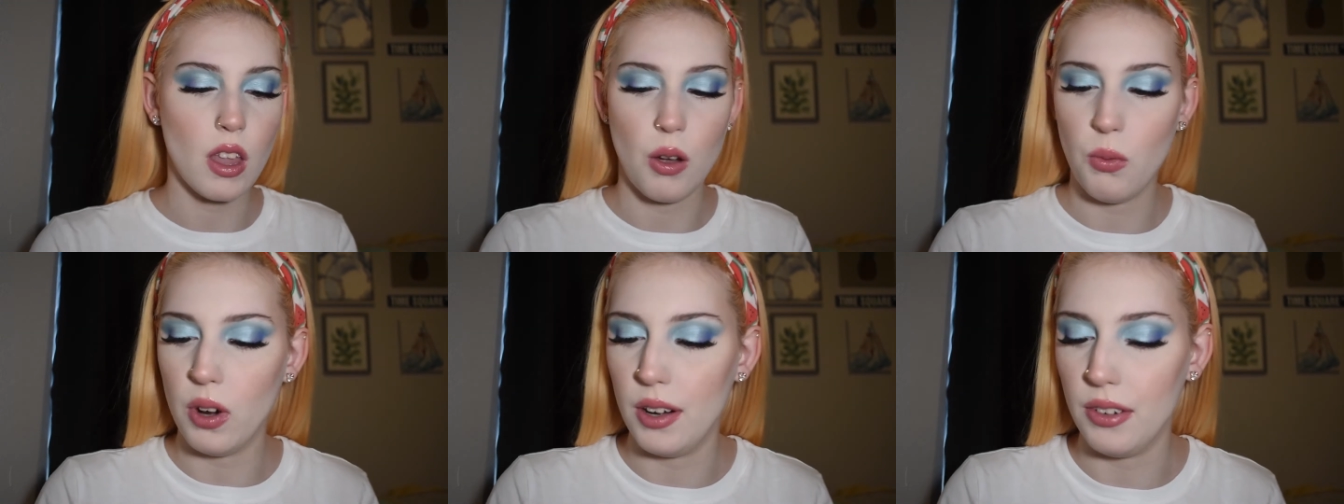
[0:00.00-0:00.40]

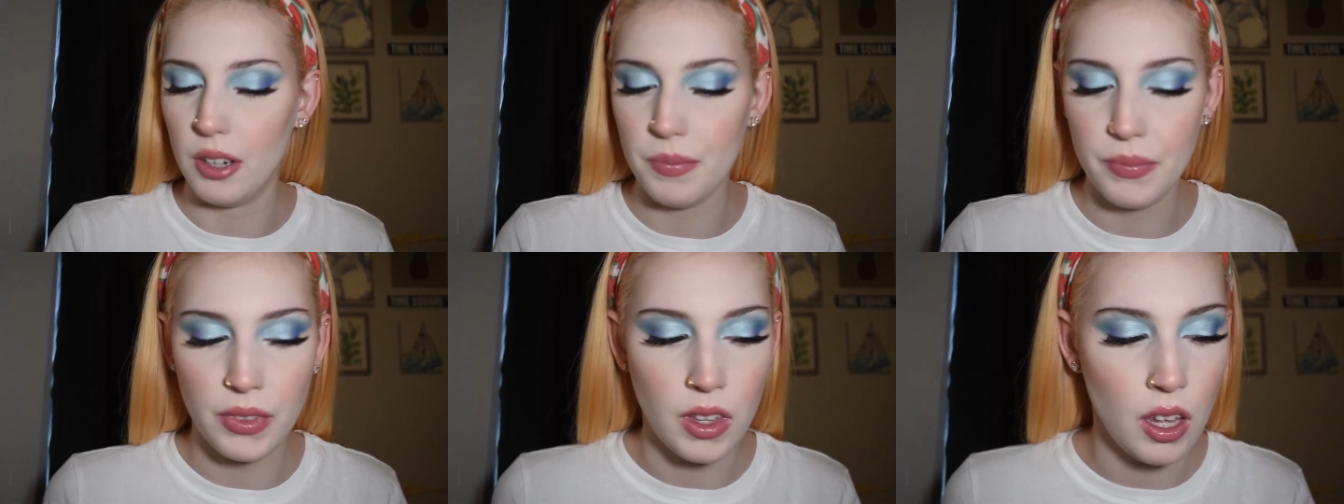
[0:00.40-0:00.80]

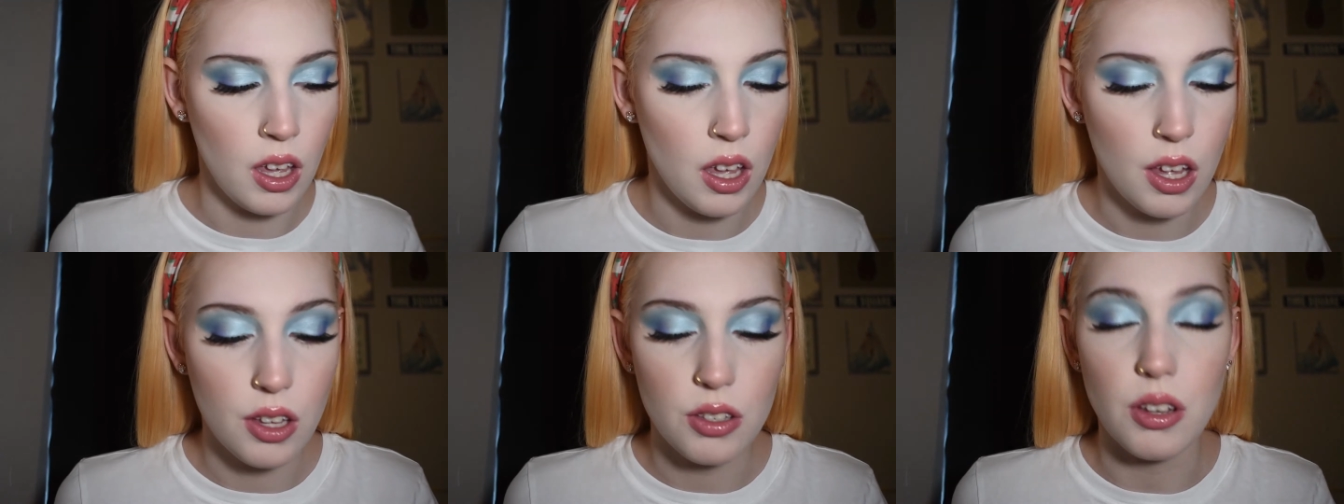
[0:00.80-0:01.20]
whatever.
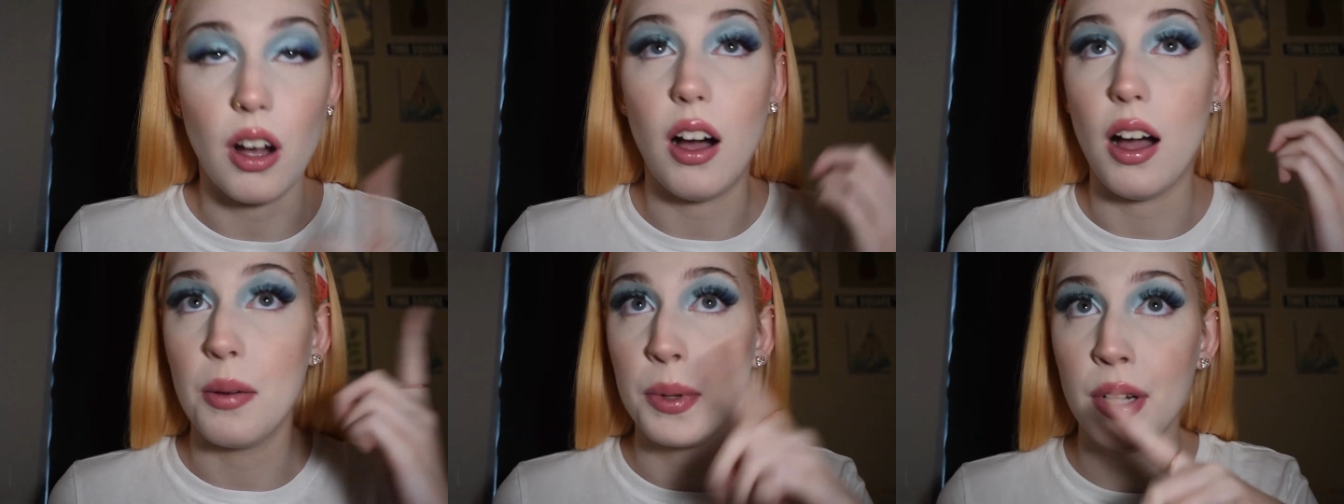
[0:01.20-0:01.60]
So
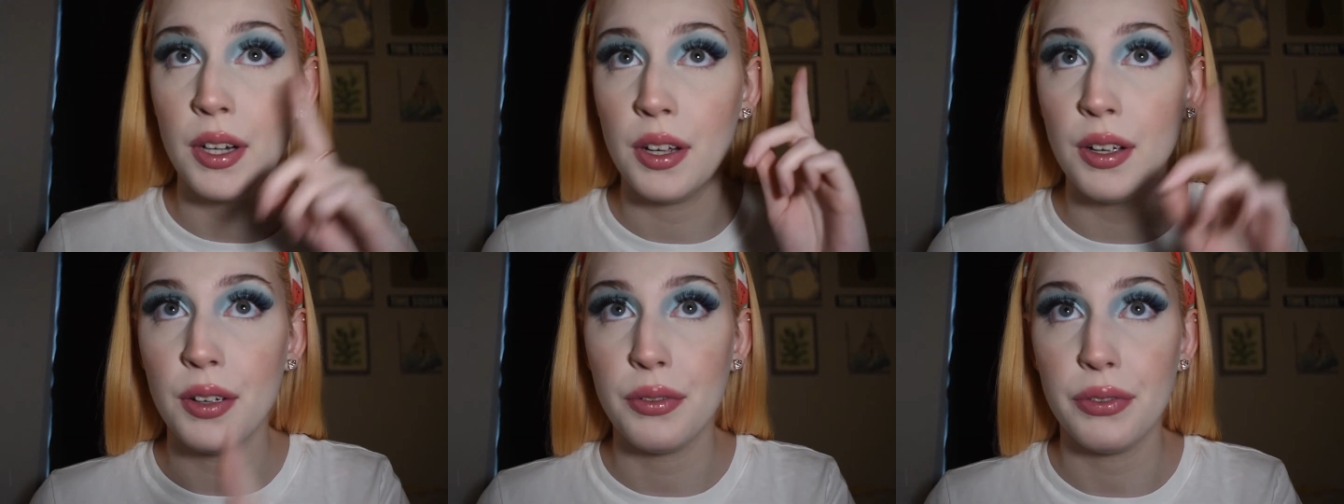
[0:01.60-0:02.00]
I'm
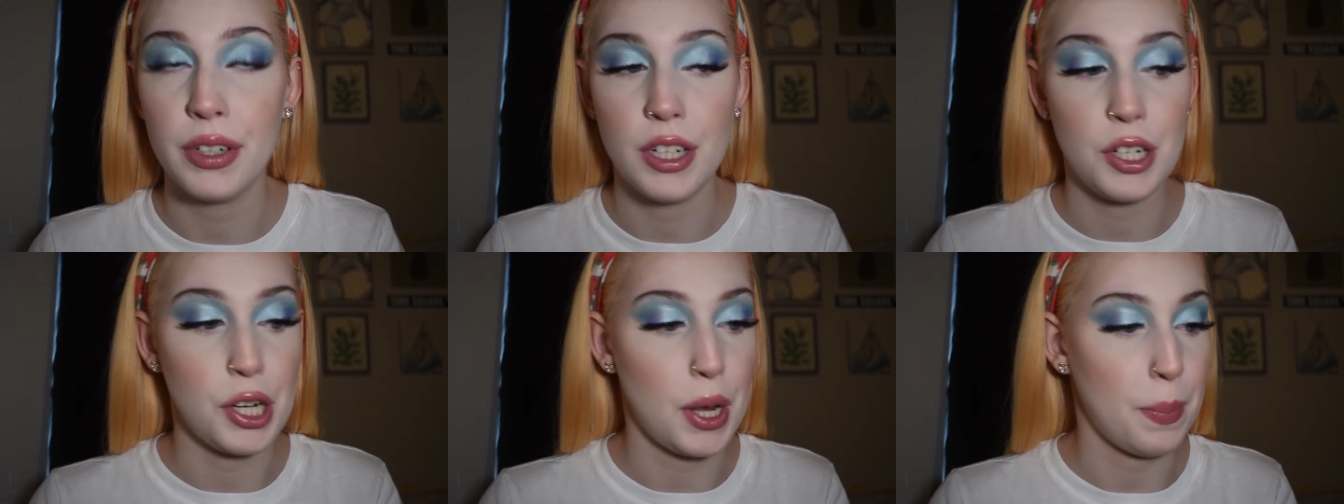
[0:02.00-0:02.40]
gonna
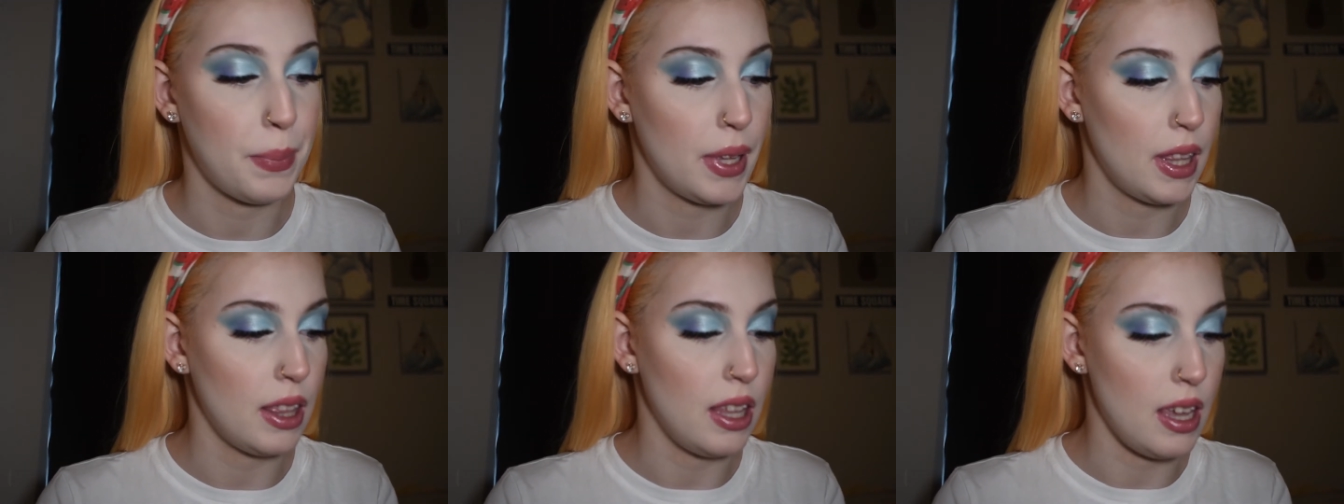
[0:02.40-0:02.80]
finish up
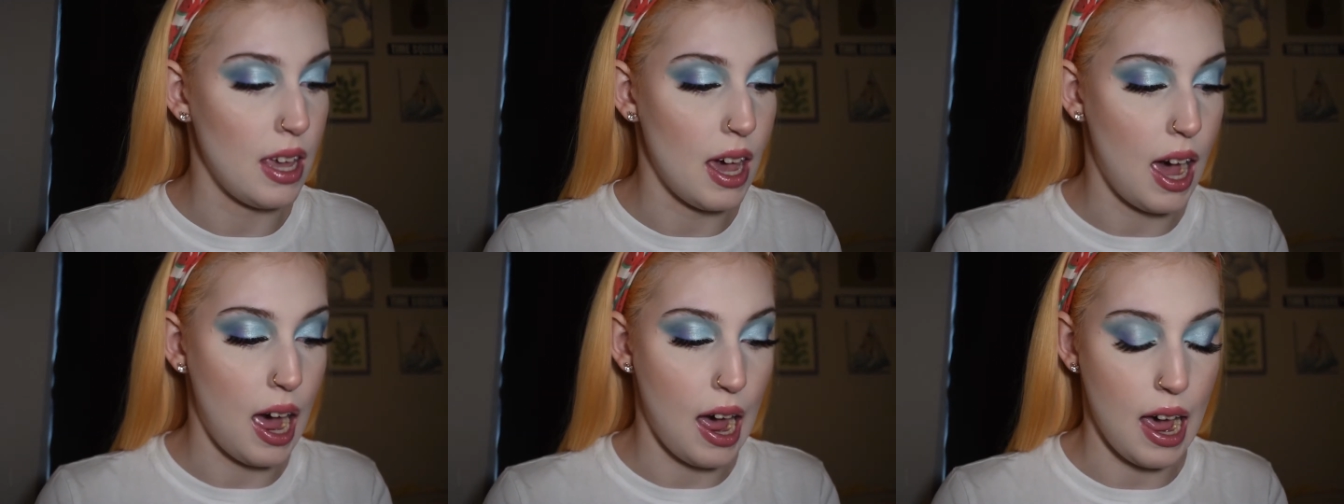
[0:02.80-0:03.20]
the
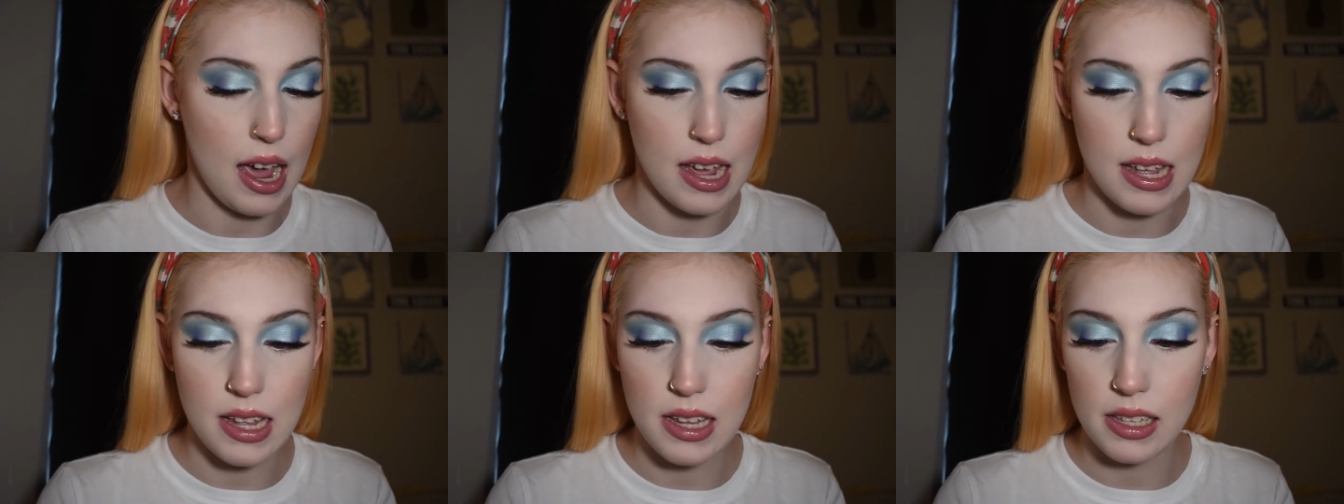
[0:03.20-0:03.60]

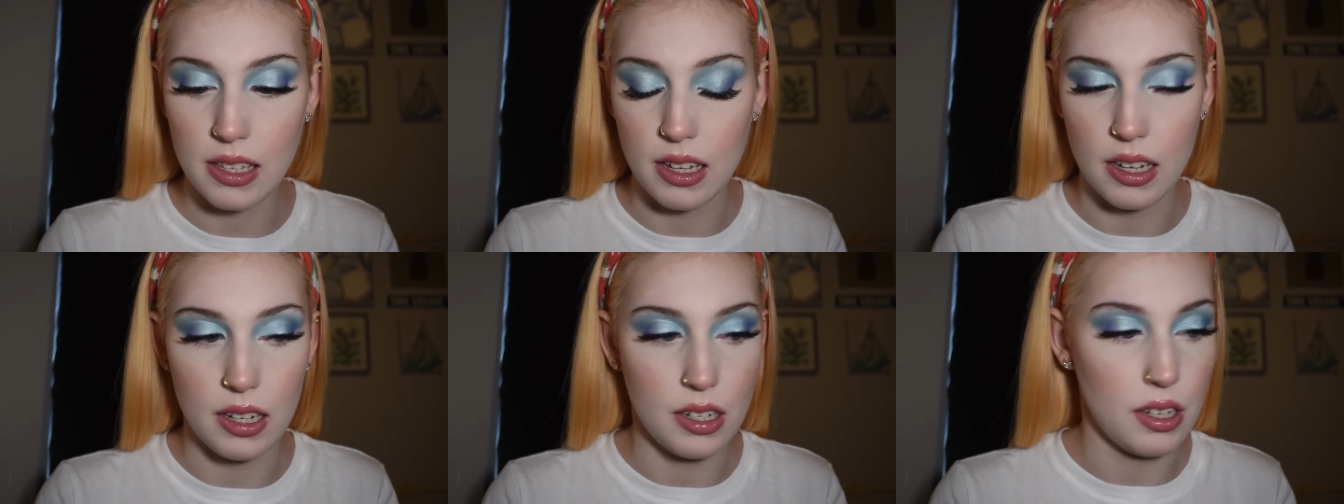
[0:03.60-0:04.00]
eyes
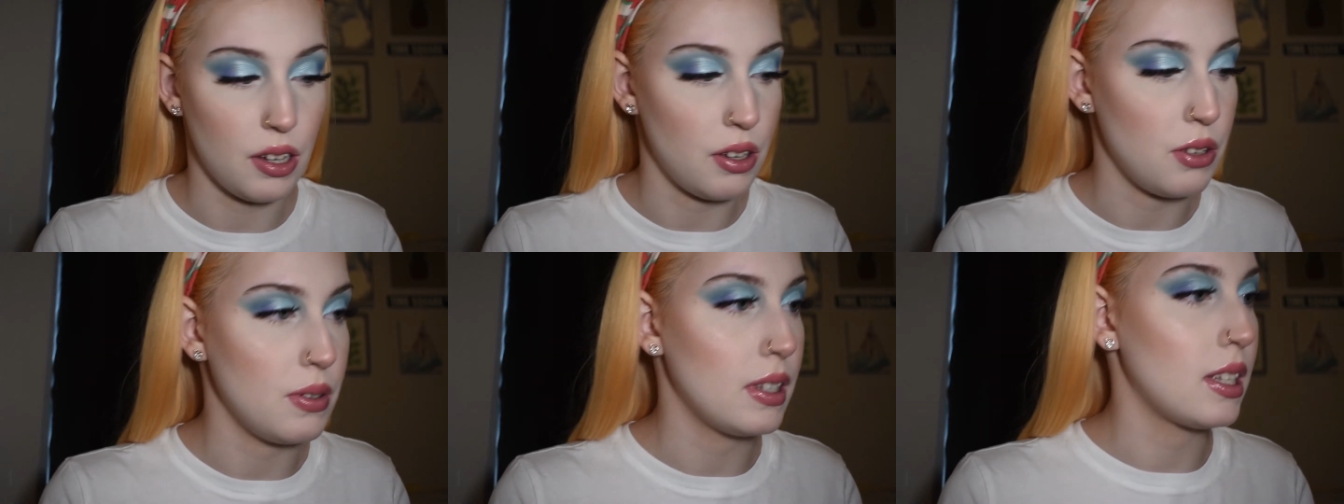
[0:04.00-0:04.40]
and tell
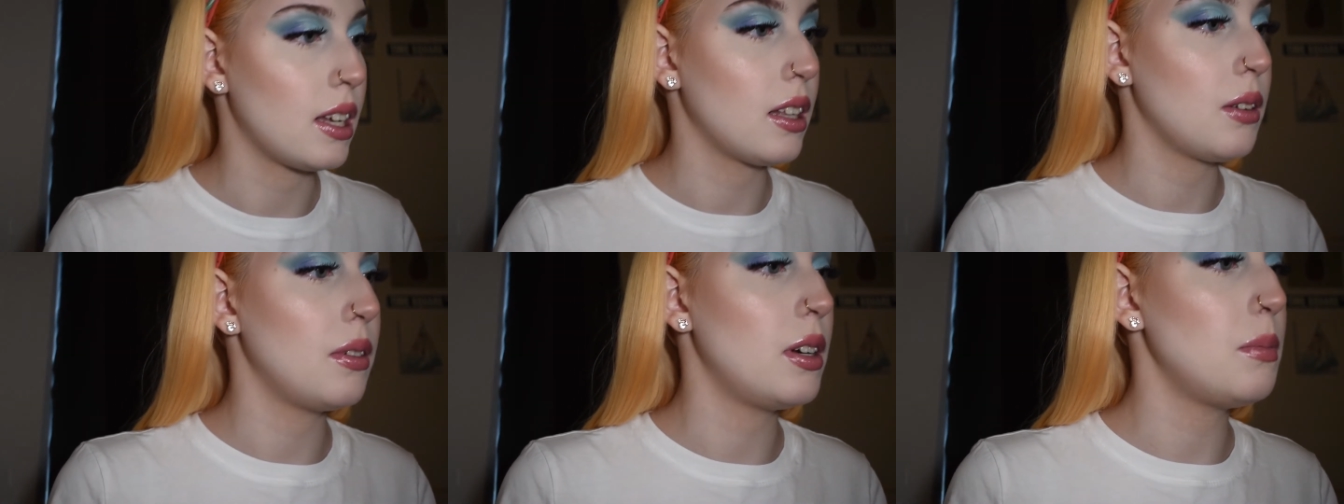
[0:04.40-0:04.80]
you
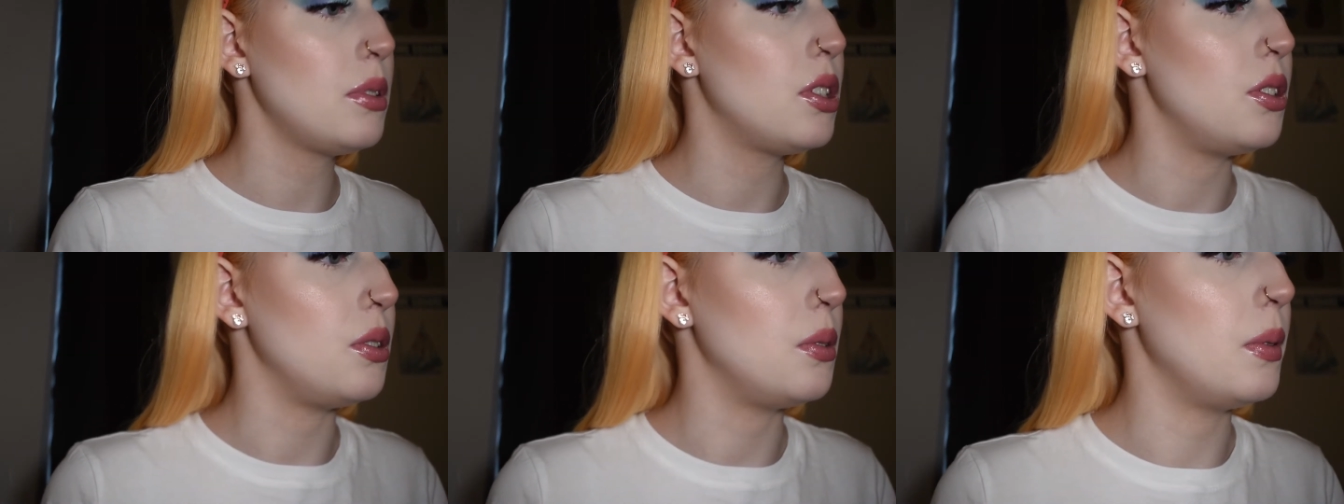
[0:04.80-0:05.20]
exactly what I'm
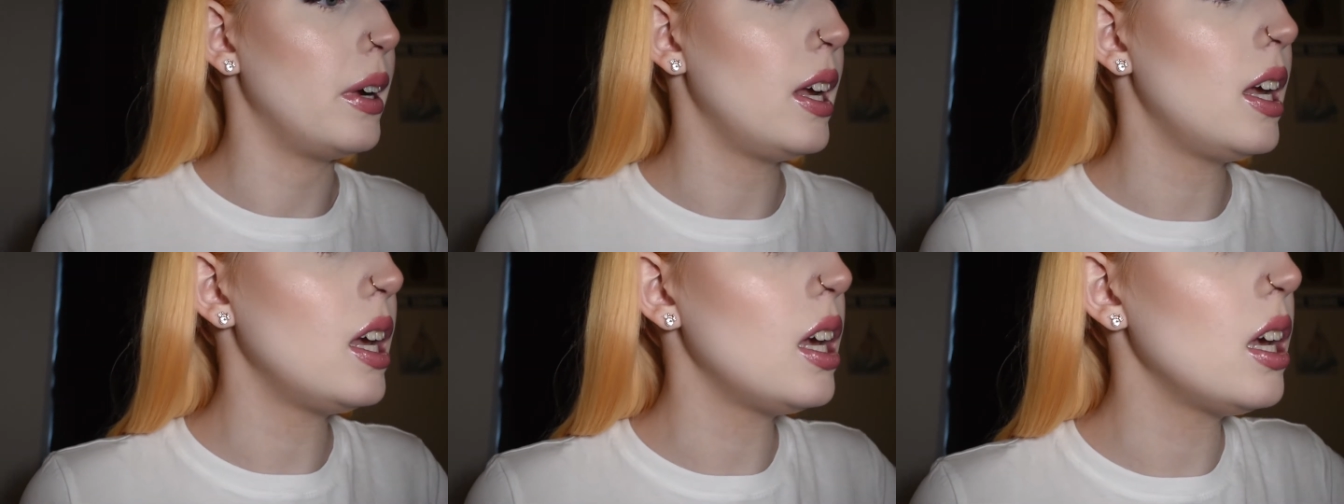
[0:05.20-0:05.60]

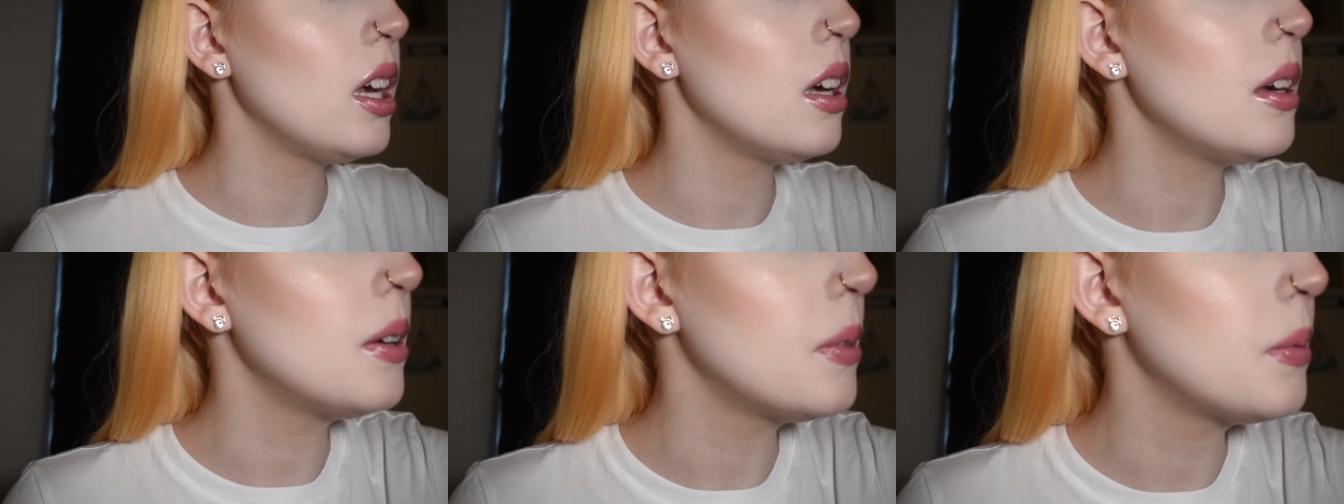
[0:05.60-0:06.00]
doing.